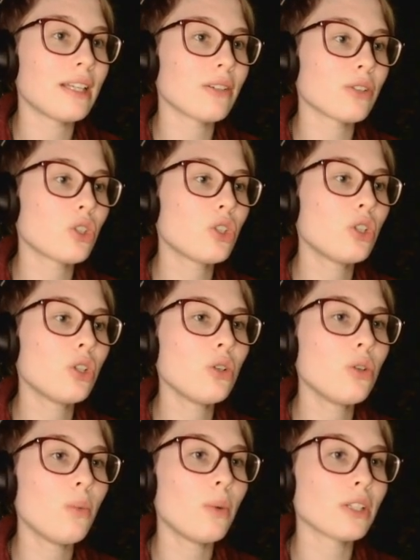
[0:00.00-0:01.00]
There's
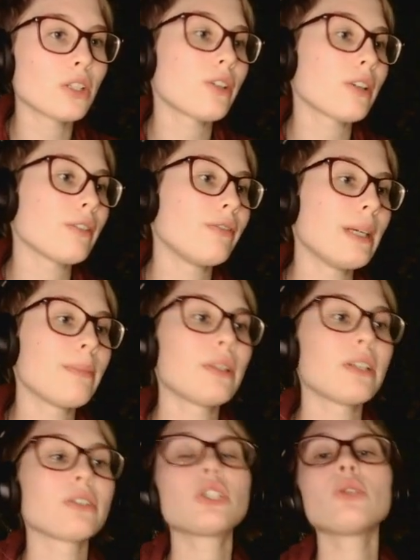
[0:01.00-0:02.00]
2, one's already flipped.
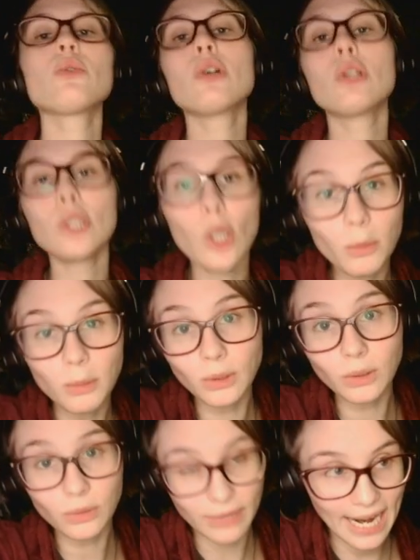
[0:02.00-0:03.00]
There's 2
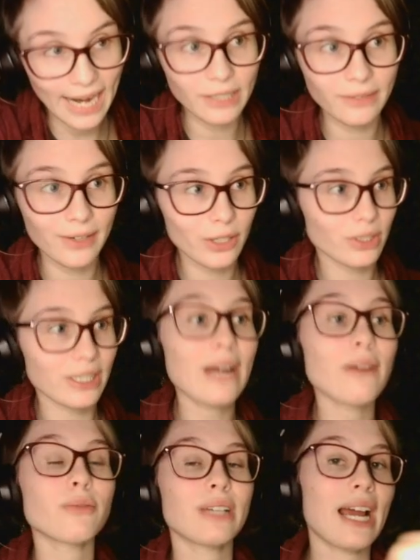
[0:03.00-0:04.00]
global reactivators, and
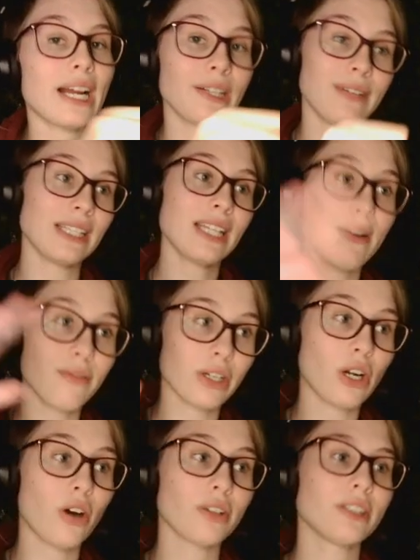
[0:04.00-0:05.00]
that reactivates every
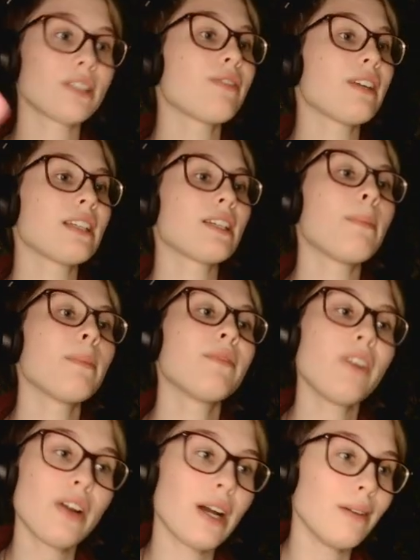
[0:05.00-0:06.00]
card that's face up.
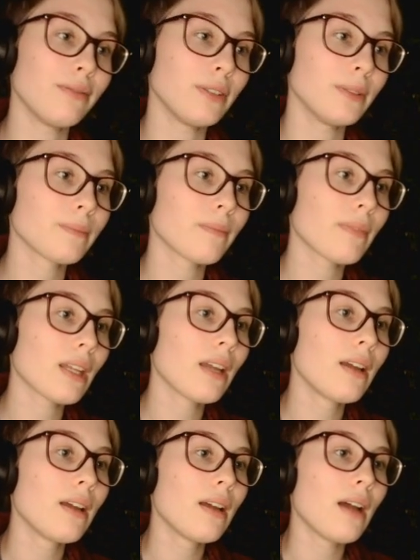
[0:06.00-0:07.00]
Very helpful.
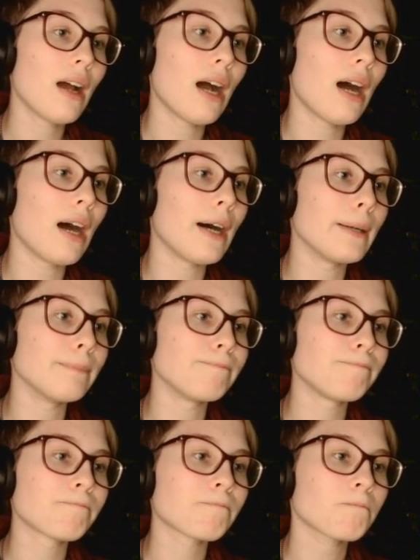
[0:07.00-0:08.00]
The